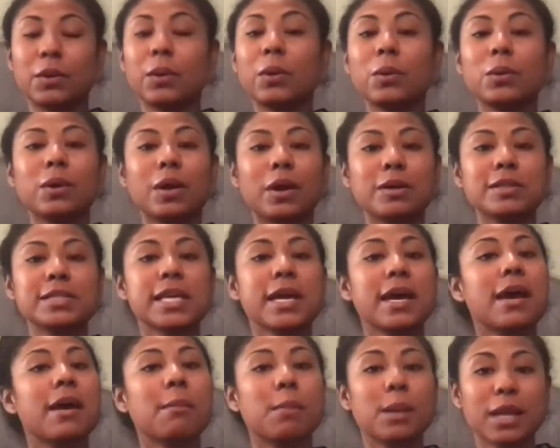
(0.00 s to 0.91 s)
kudos.
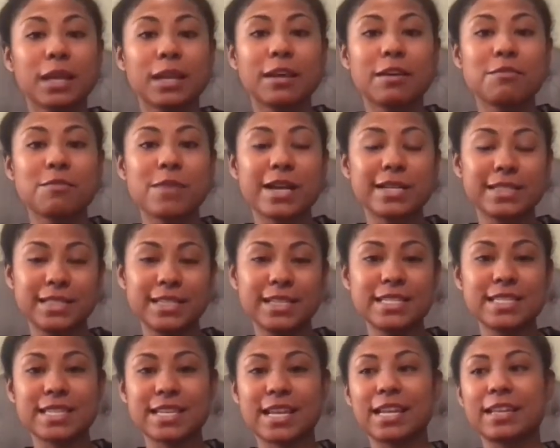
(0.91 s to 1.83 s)
But I love my
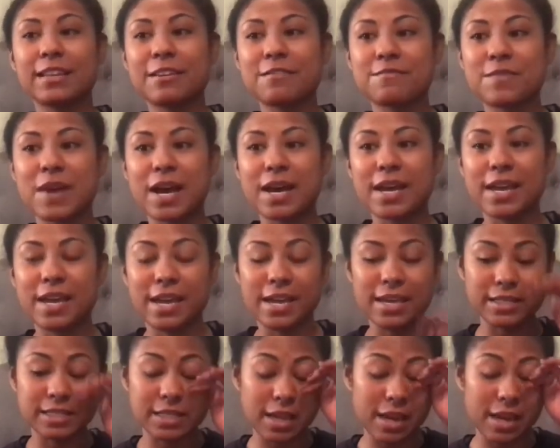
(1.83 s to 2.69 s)
cheese and I love my eggs.